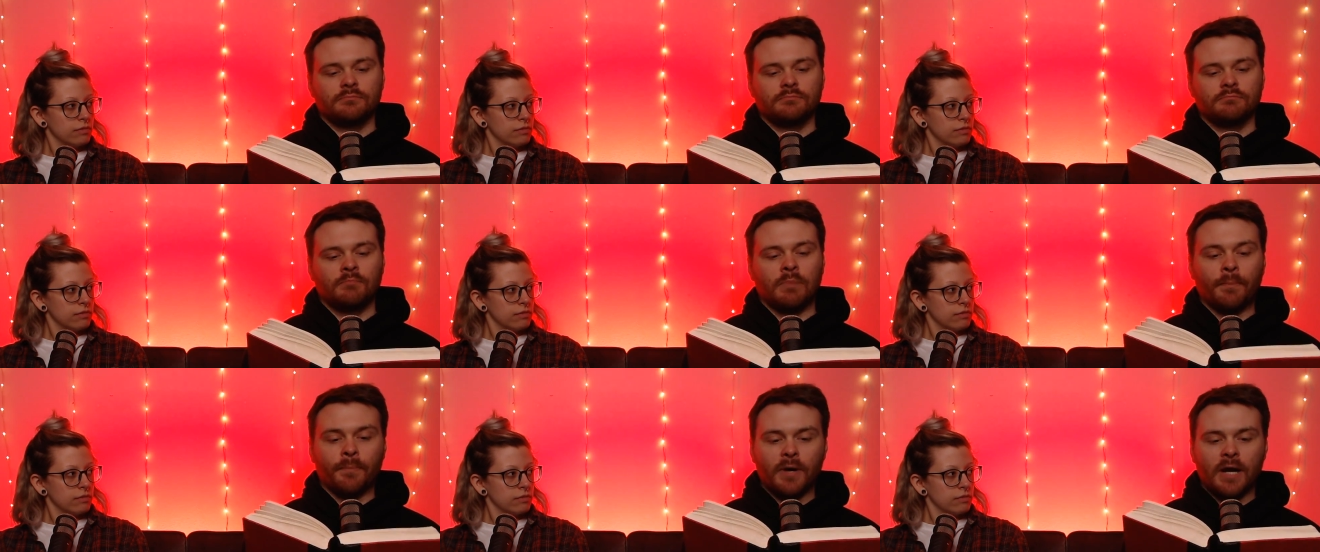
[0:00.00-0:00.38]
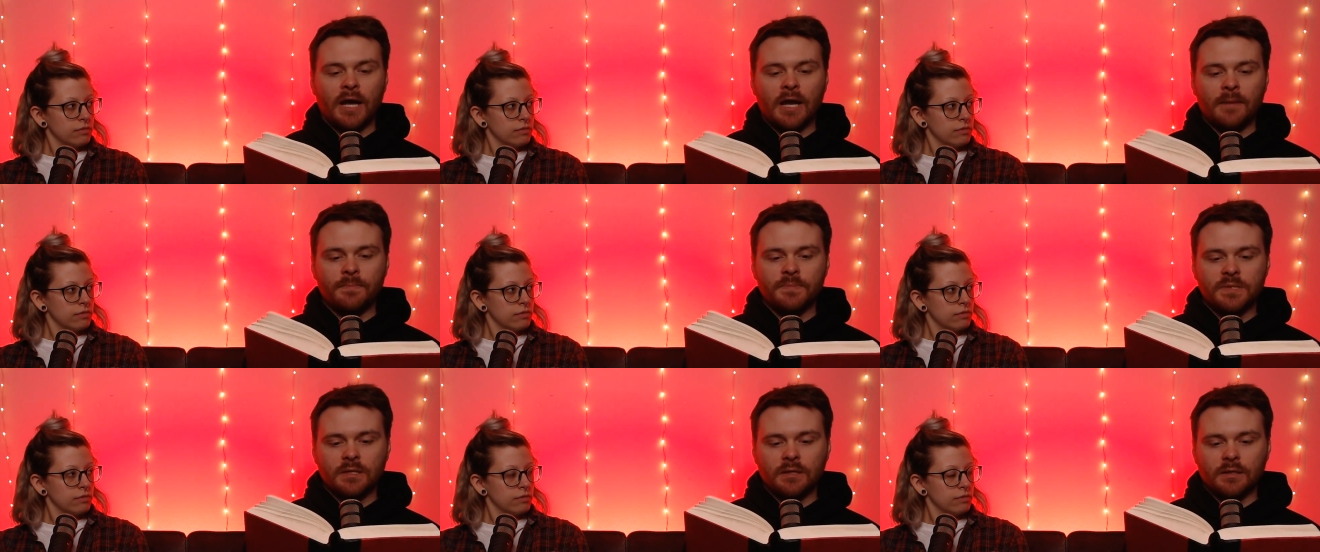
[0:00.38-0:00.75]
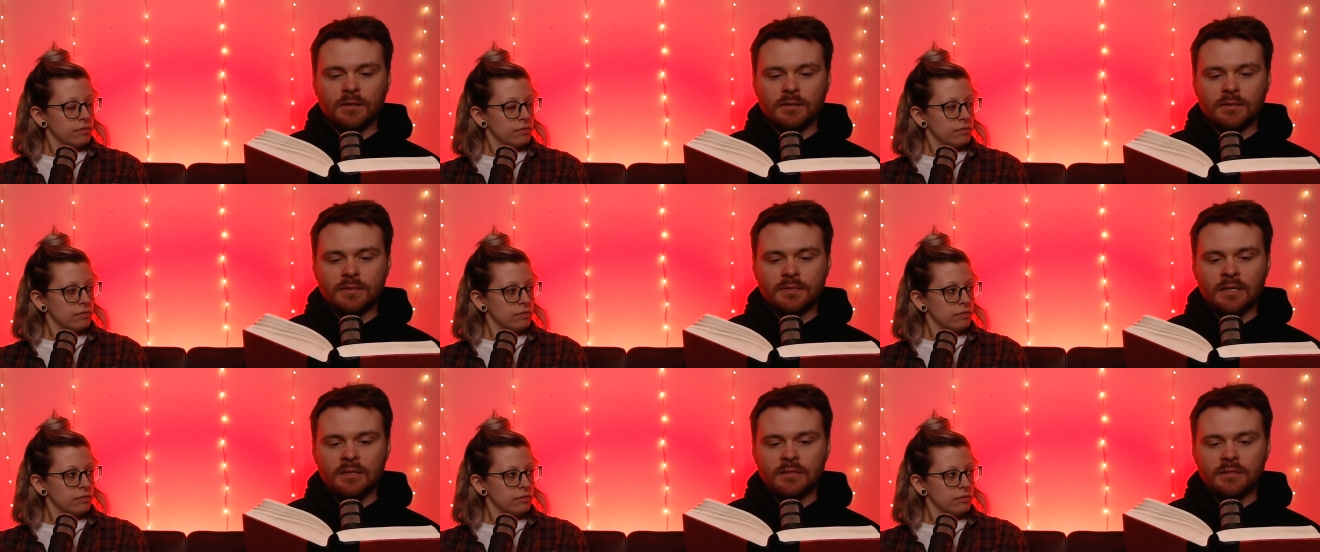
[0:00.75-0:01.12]
Speaker 1: But perhaps he
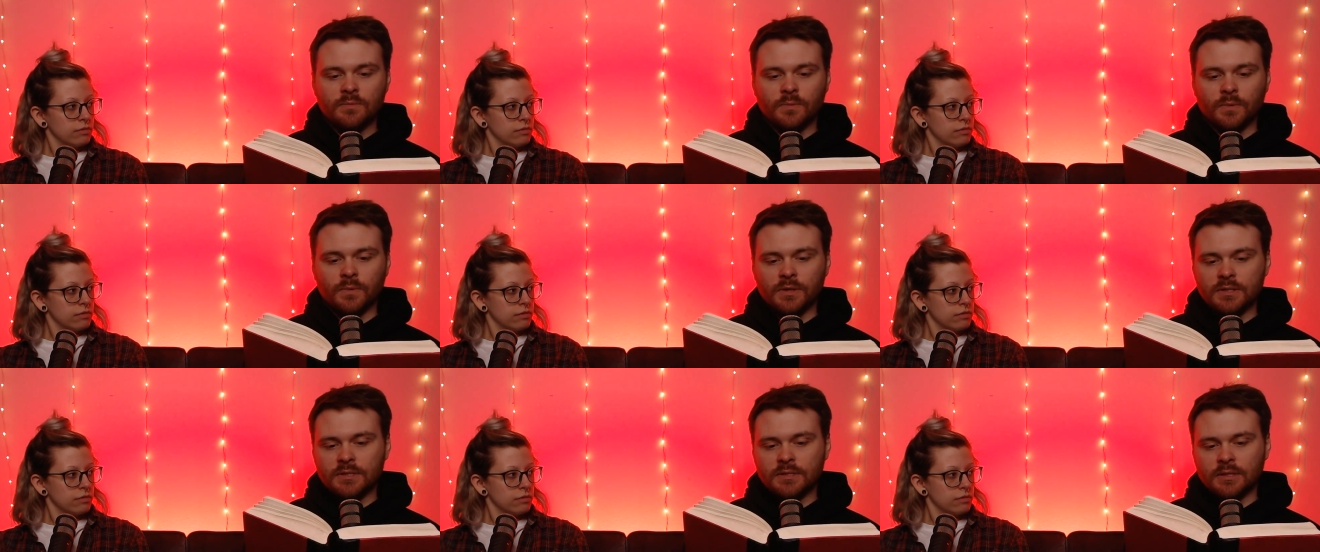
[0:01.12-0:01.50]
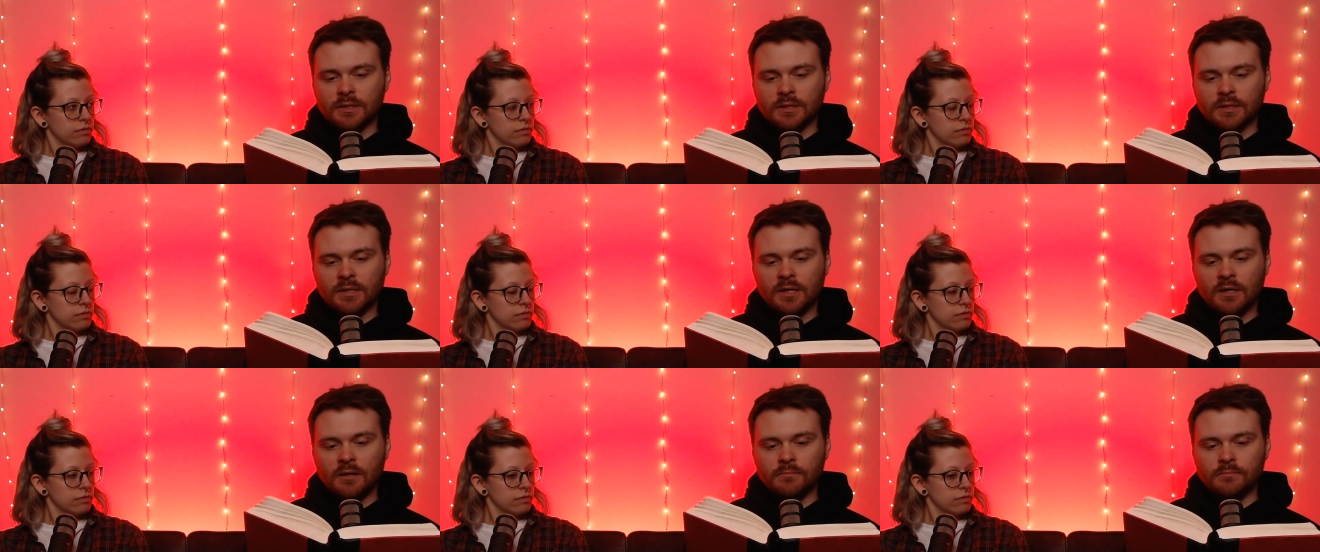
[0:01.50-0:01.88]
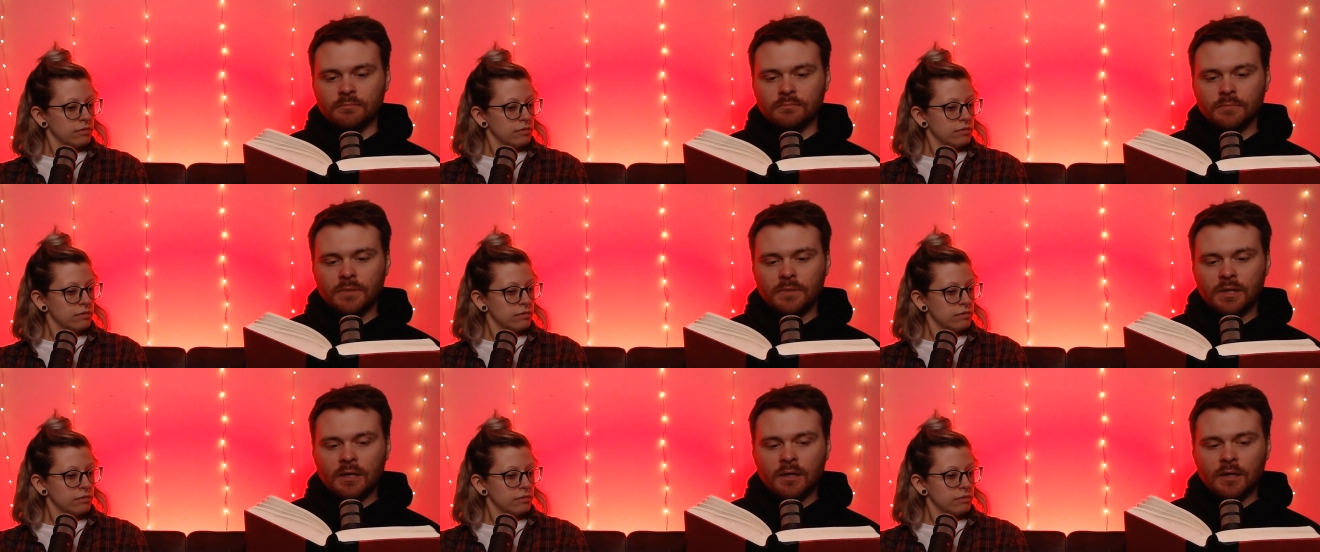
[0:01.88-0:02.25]
can sense what is to come.
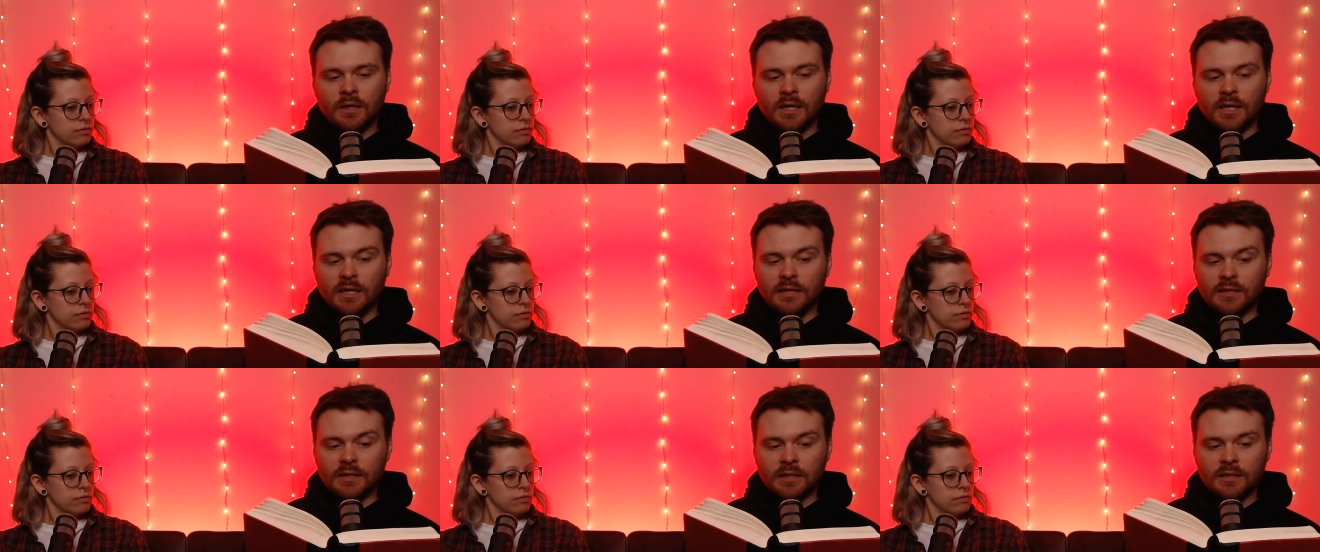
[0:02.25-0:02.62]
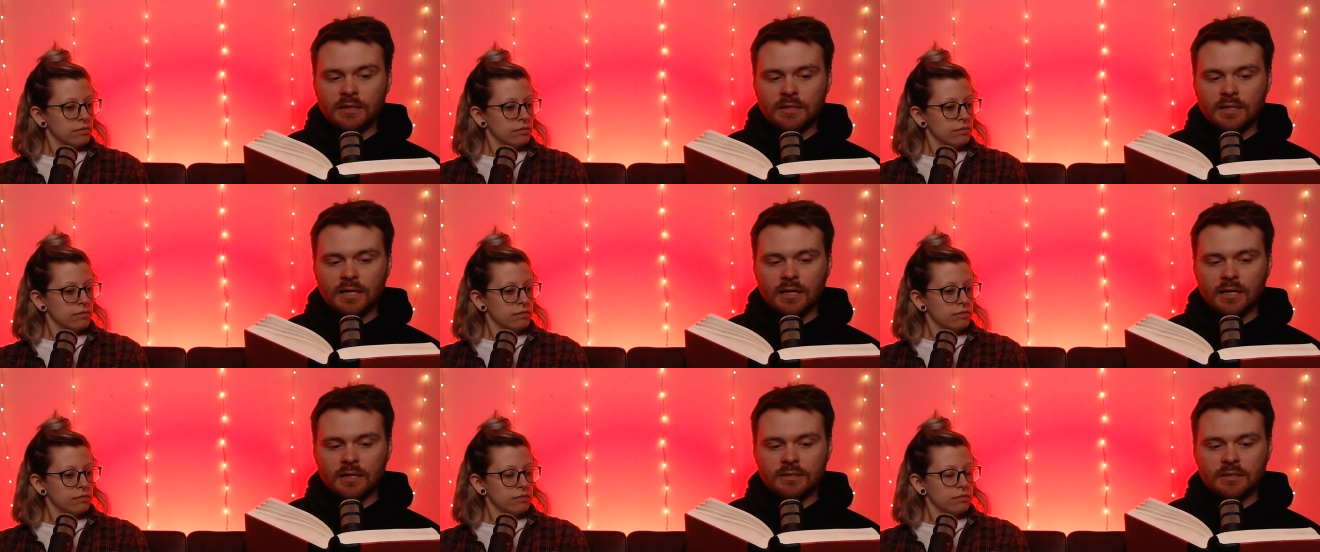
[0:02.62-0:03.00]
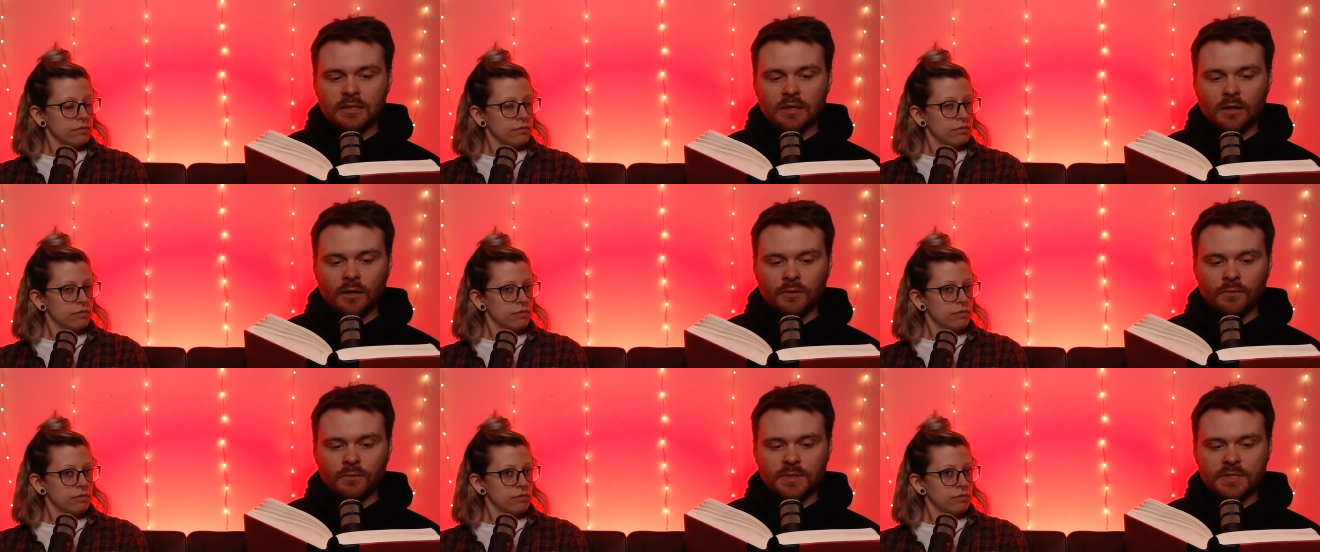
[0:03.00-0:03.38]
In any case, he
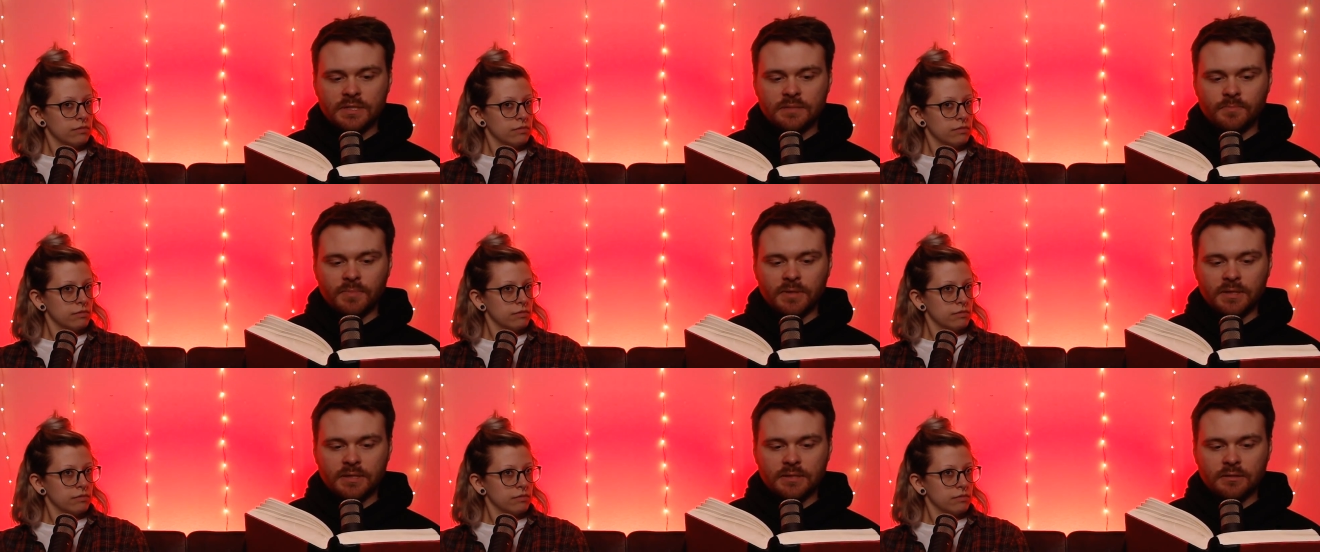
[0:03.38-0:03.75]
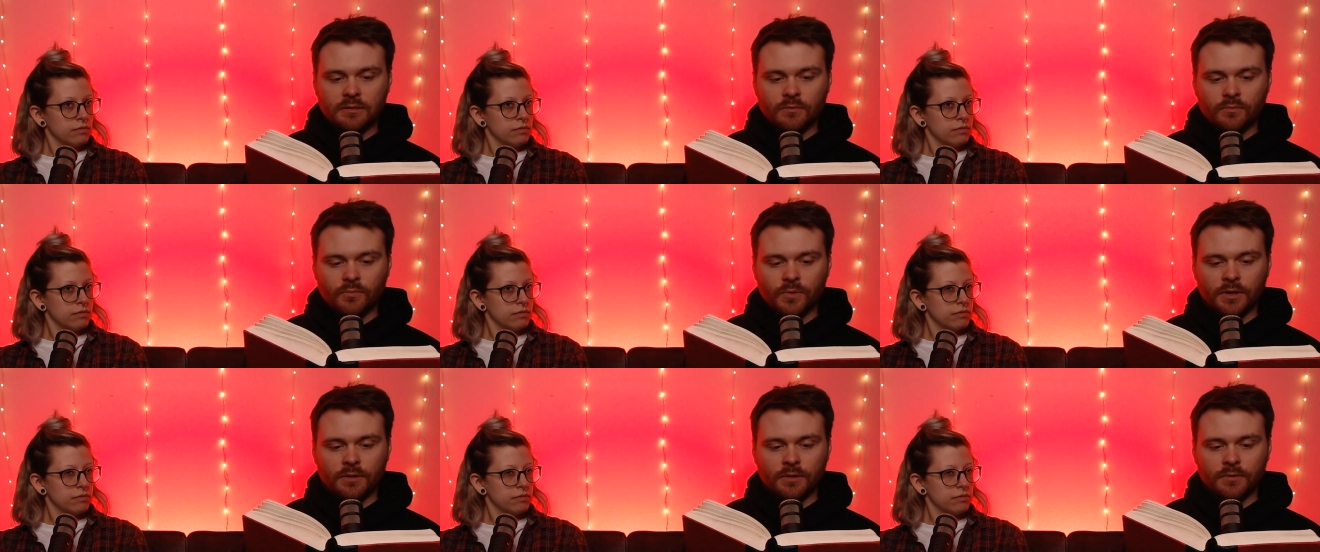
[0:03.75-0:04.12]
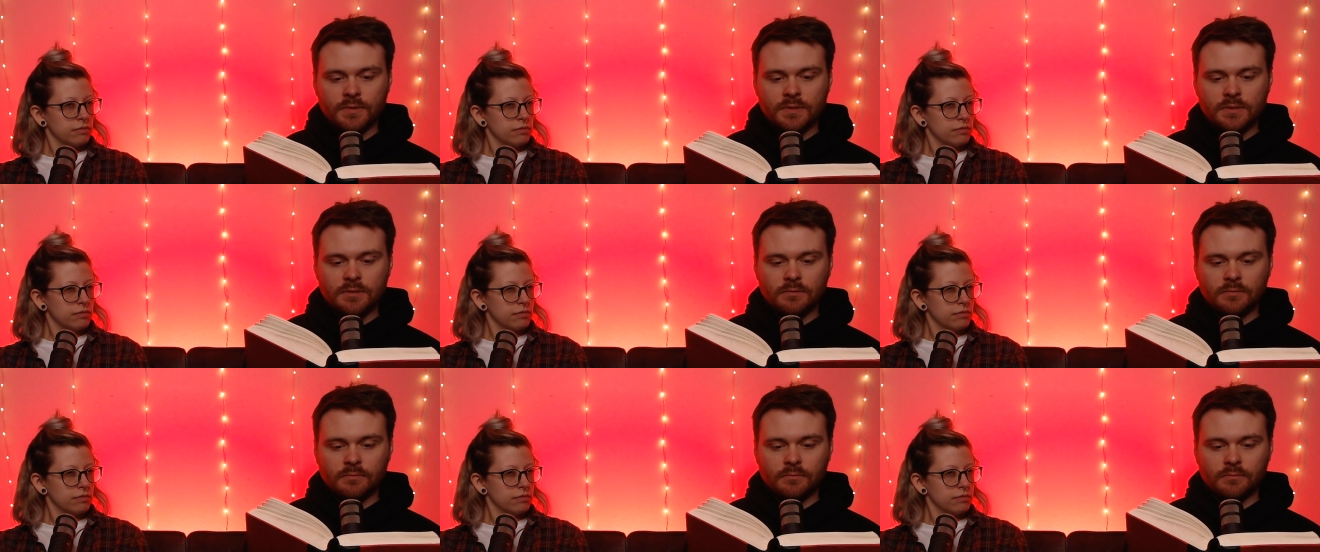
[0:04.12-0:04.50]
always speaks in riddles,